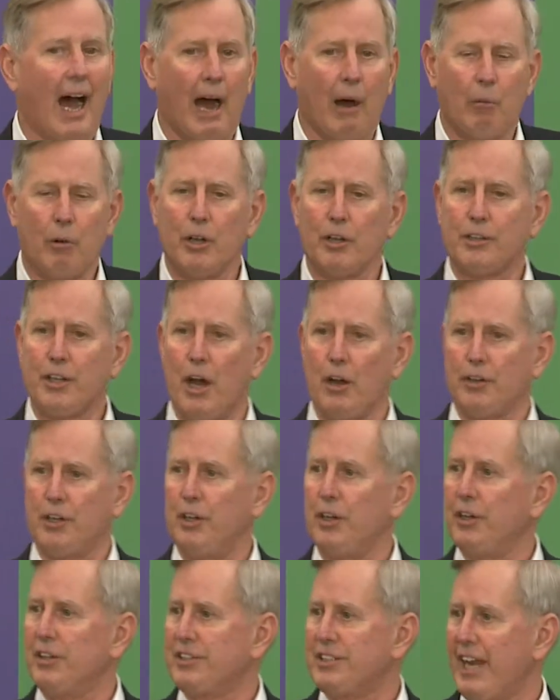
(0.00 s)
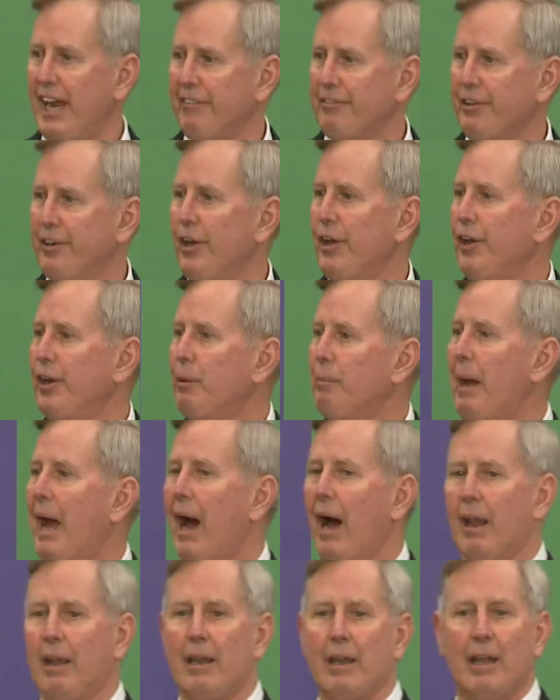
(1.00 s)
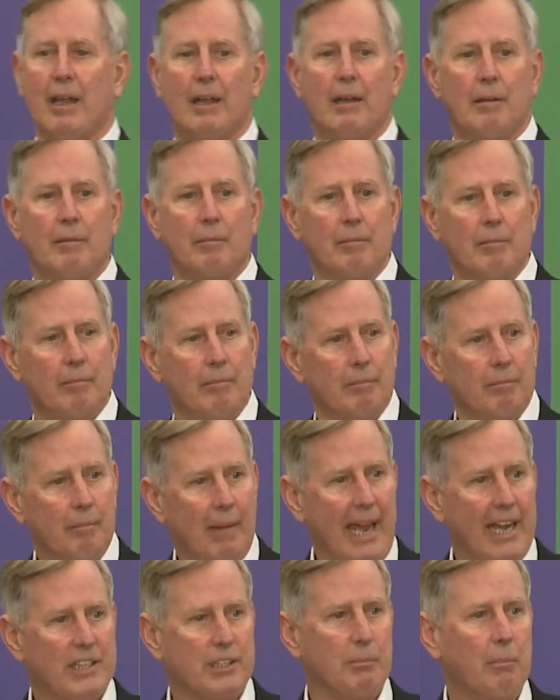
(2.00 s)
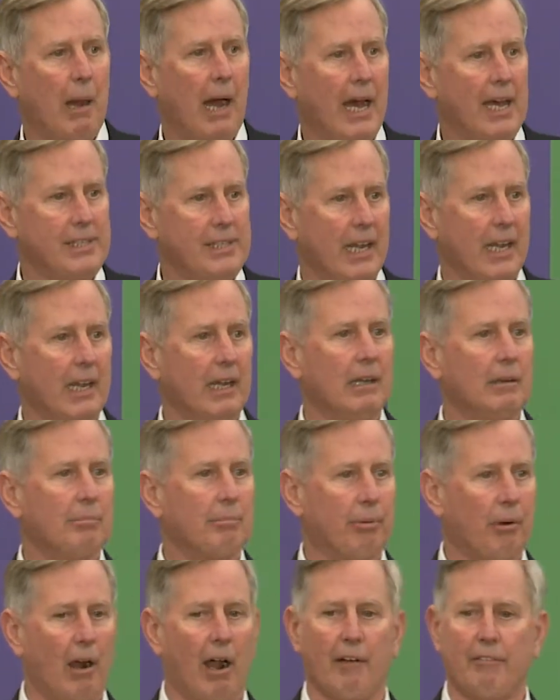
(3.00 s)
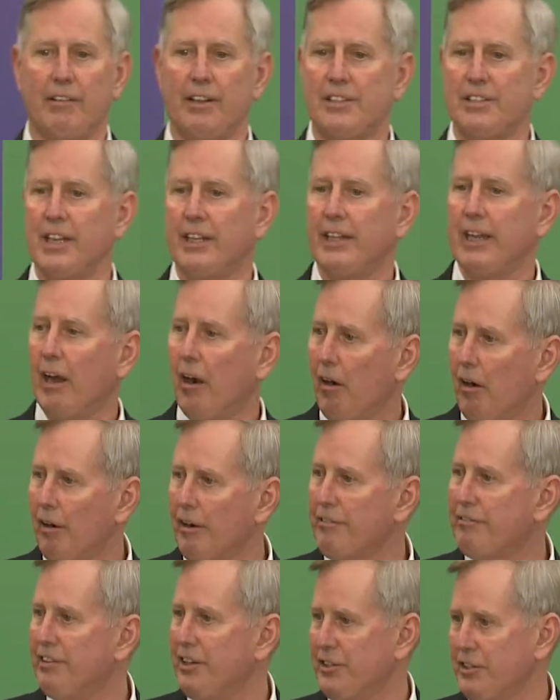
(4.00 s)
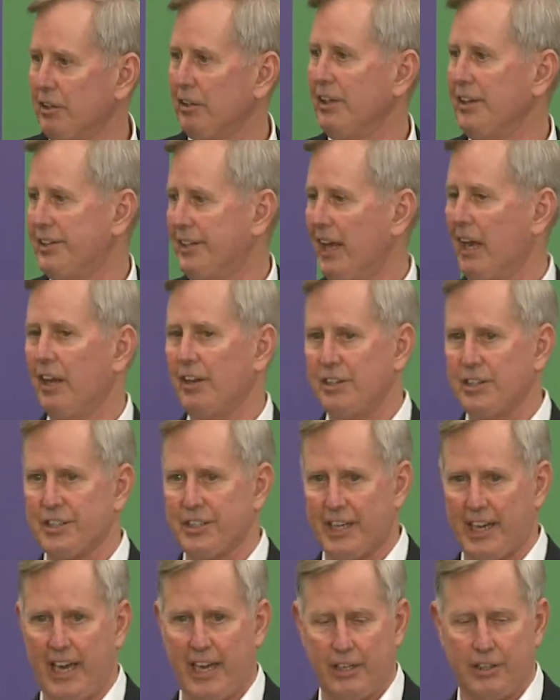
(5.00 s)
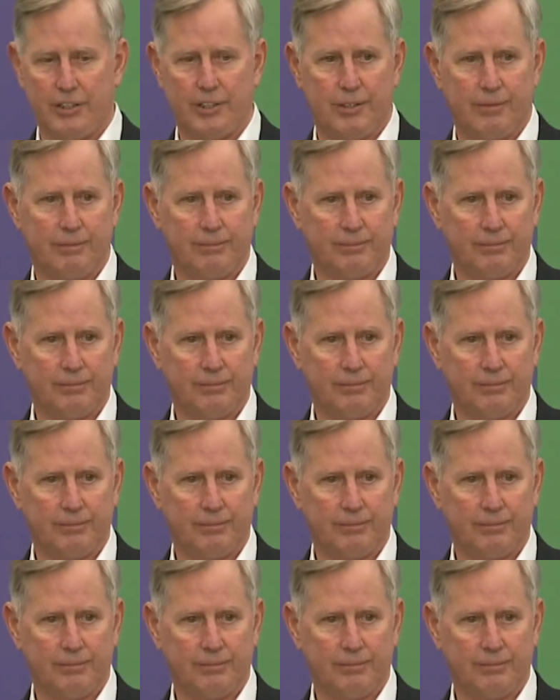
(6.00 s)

I want to talk to you this afternoon about maximizing profits in the artificial intelligence age.